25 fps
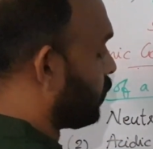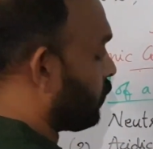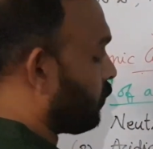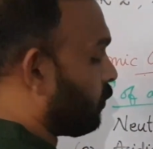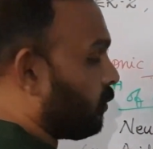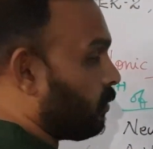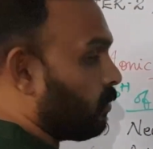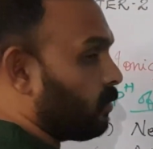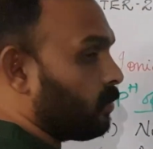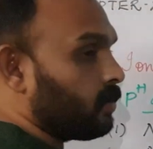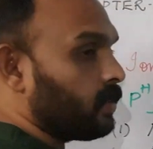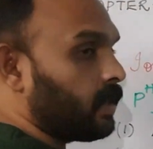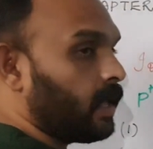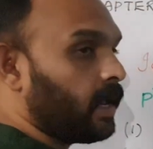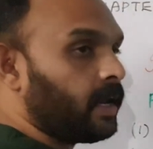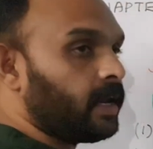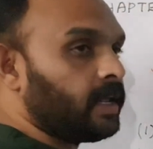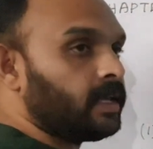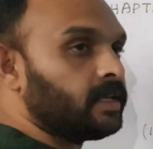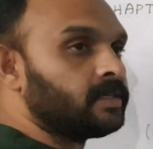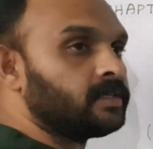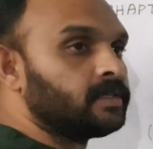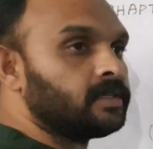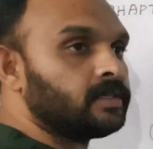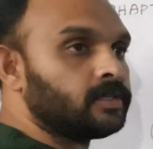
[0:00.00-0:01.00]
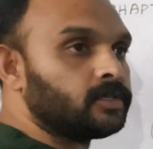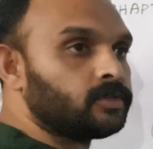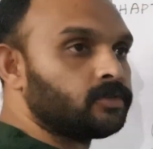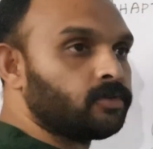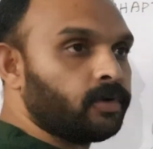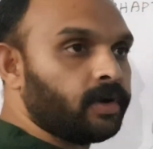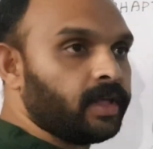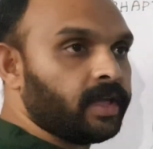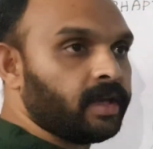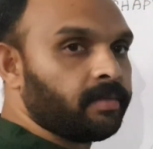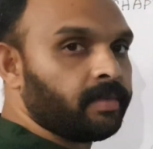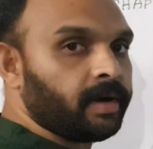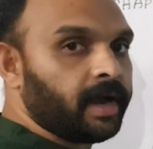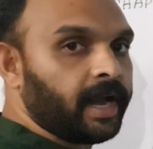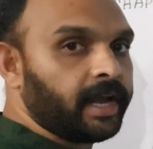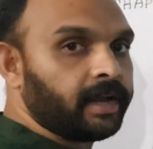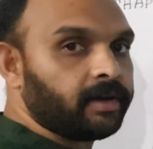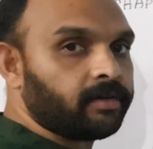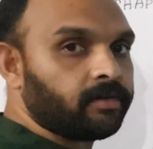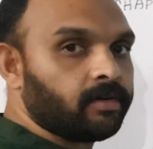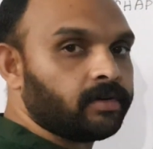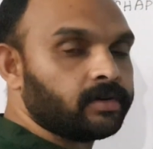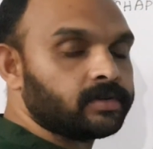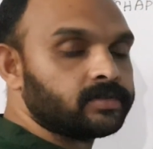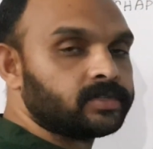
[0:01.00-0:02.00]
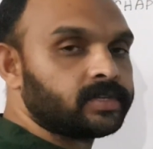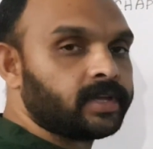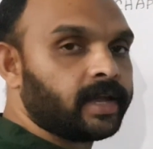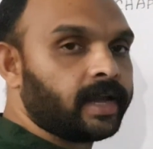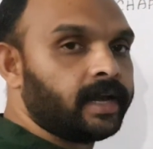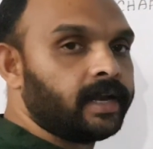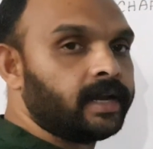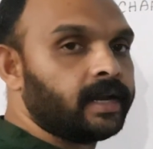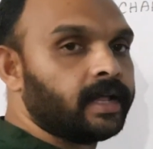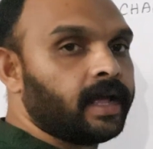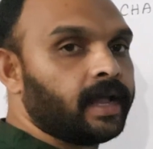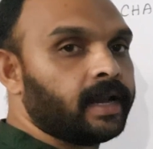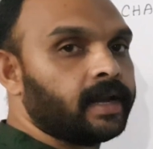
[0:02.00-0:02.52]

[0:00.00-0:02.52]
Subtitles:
know that is sodium hydroxide